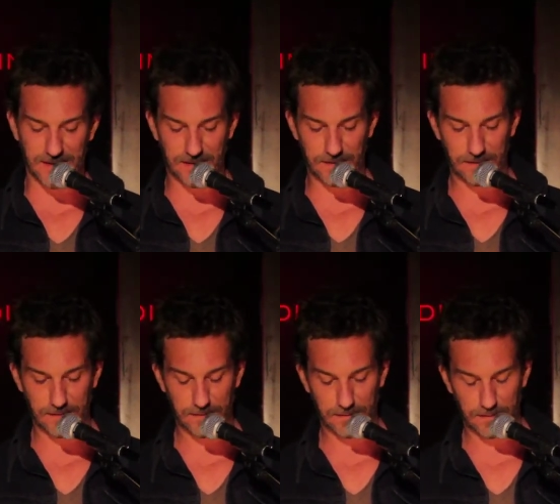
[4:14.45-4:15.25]

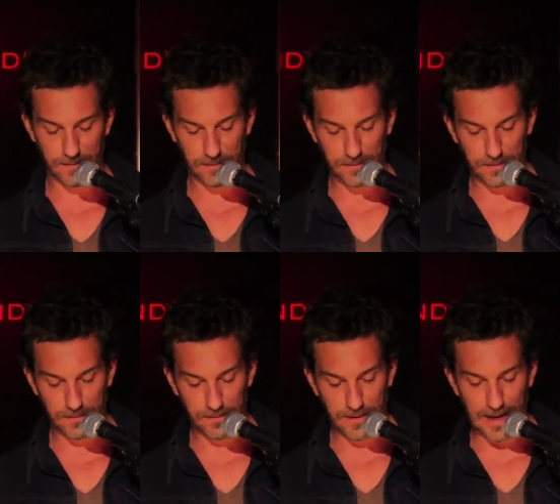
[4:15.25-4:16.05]

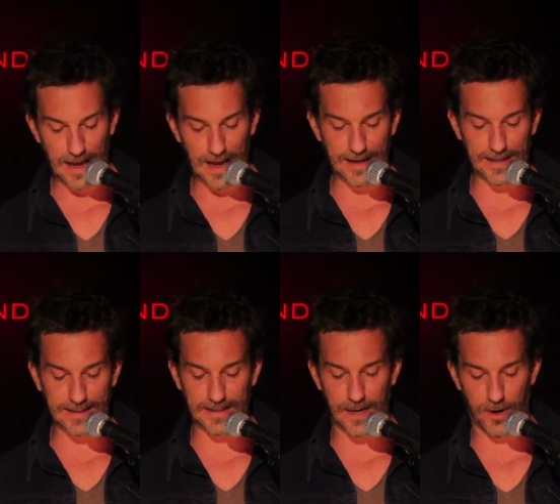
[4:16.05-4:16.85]
I guess
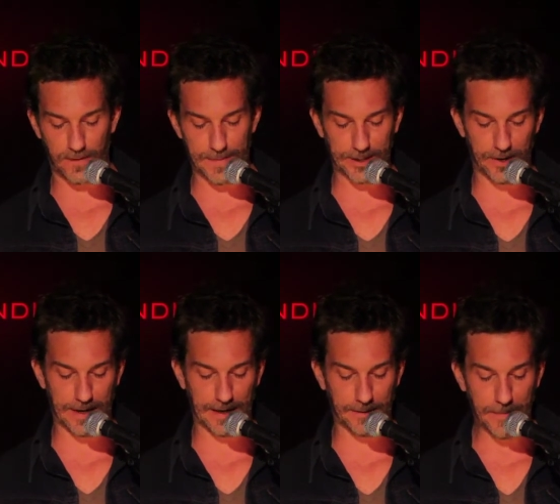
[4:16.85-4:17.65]
that's not part of my
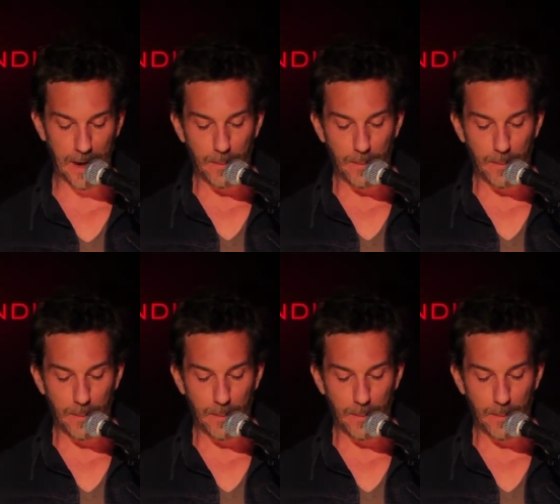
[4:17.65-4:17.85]
journey.